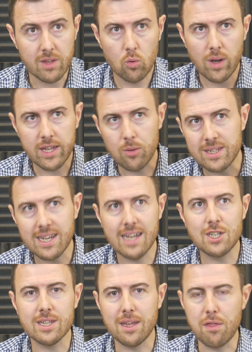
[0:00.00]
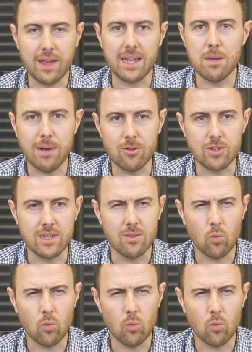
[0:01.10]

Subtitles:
where you intentionally think about it.